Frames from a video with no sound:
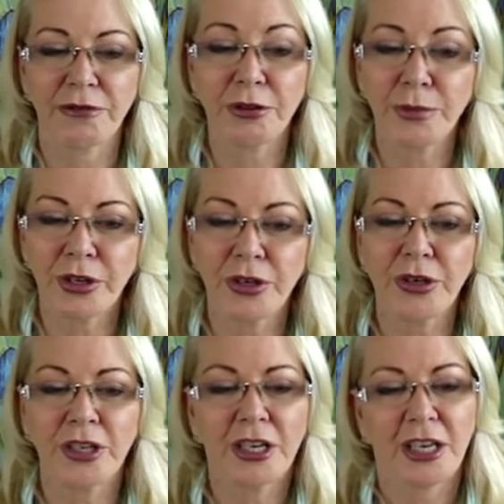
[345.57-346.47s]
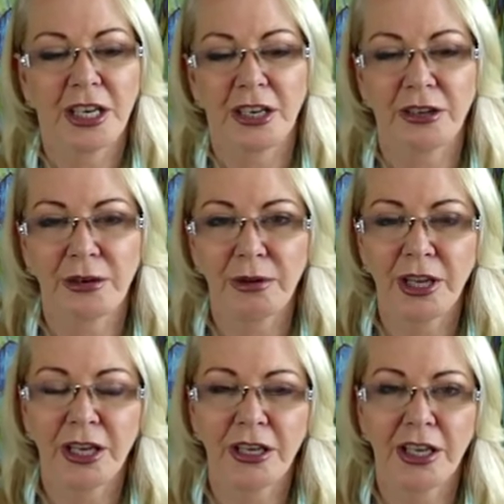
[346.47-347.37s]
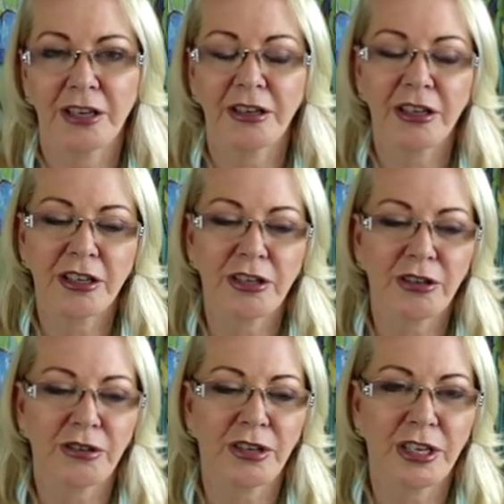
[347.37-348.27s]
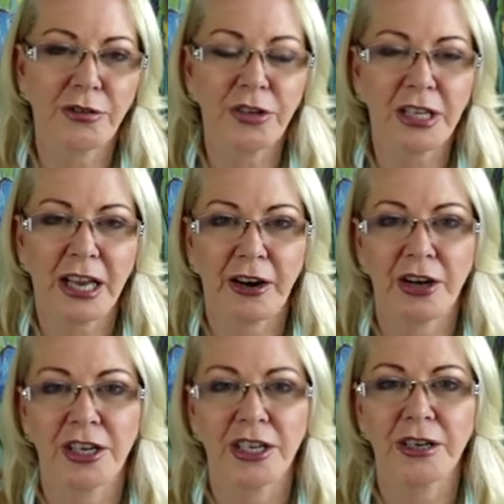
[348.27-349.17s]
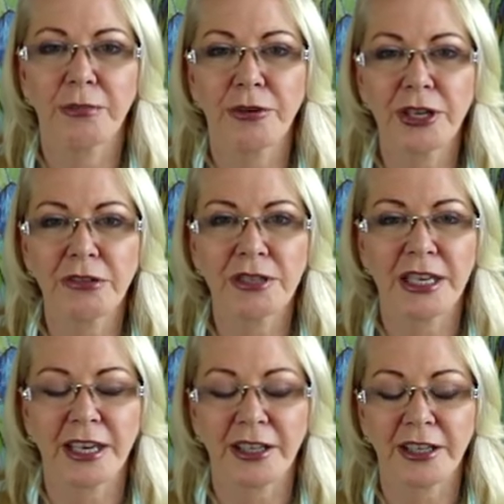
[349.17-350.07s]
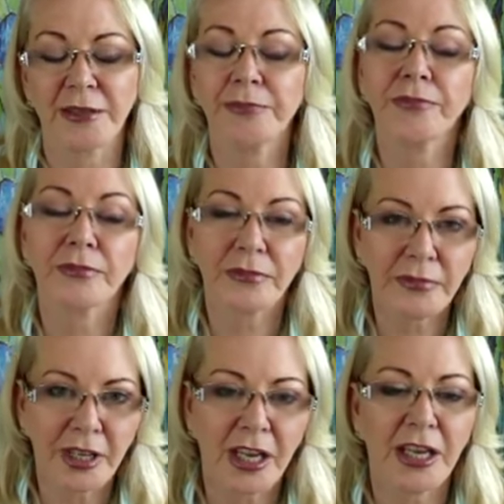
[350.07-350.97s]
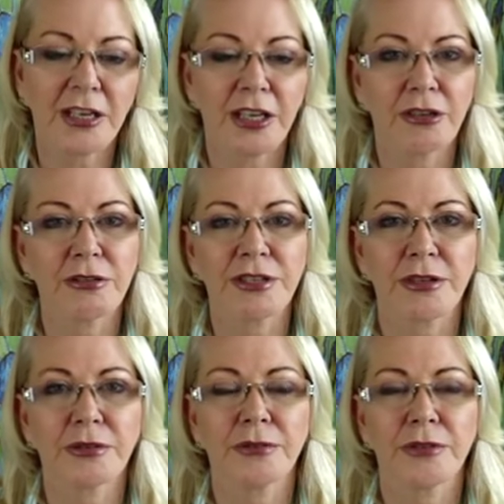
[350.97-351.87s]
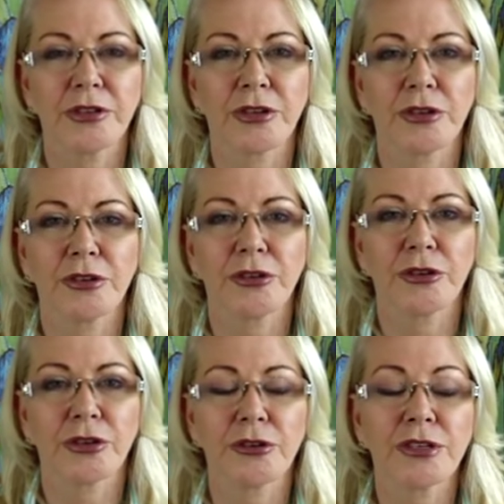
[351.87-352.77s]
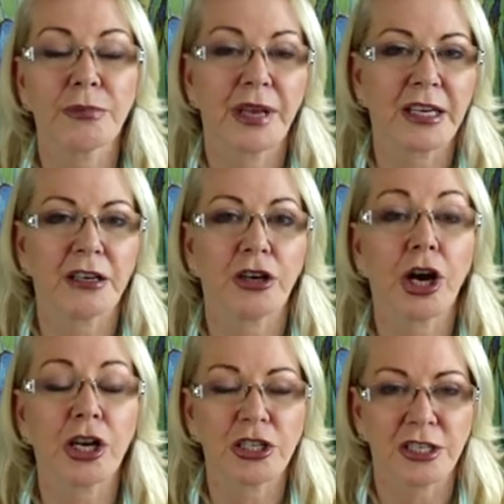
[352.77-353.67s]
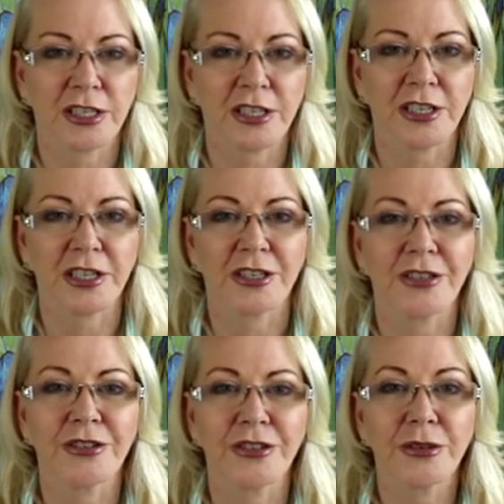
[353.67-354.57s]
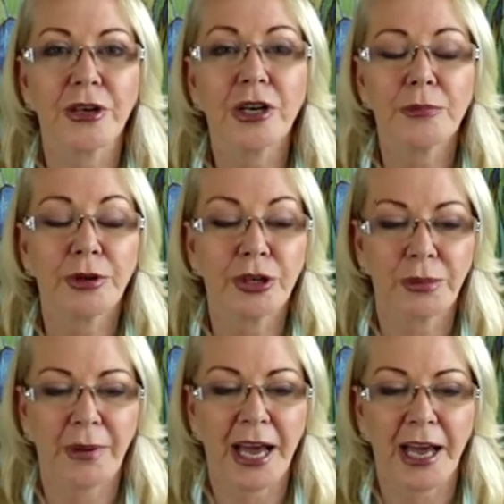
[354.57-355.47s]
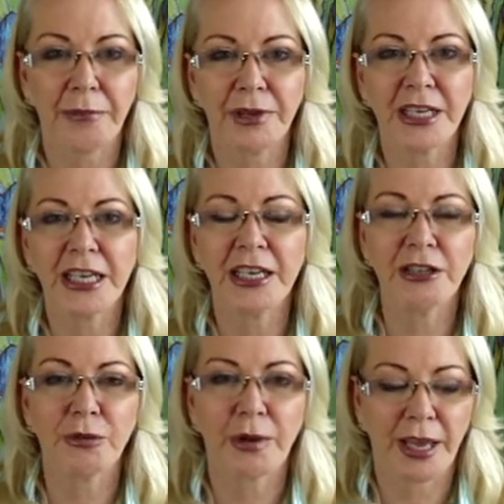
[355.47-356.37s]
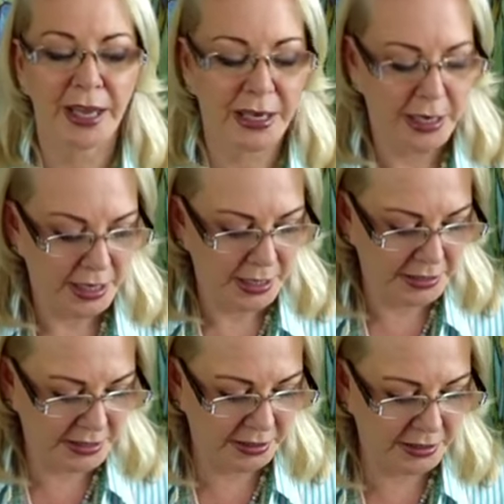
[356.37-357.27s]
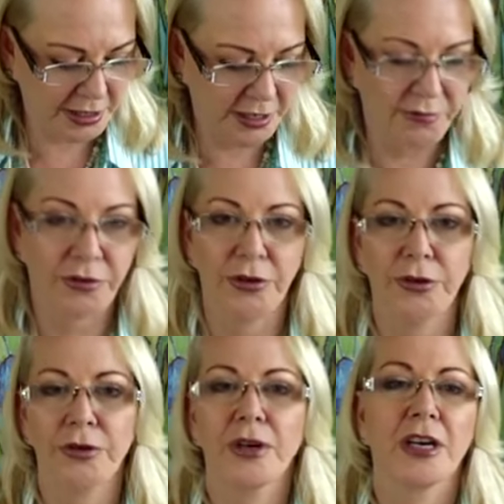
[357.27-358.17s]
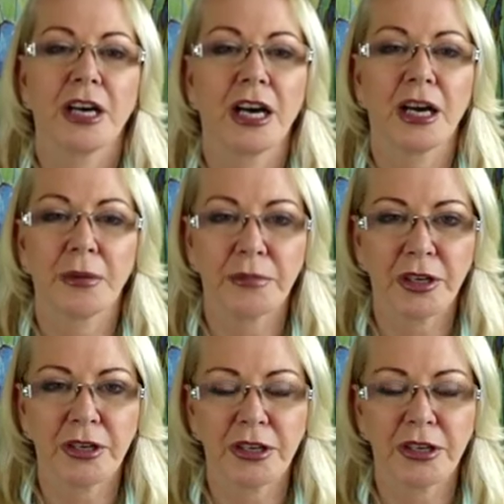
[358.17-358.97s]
full moon, it can, it can, you know, give you clarity, bring you together it can also, you know, you can also make a conscious decision to pull apart. But either way, it's going to give you um,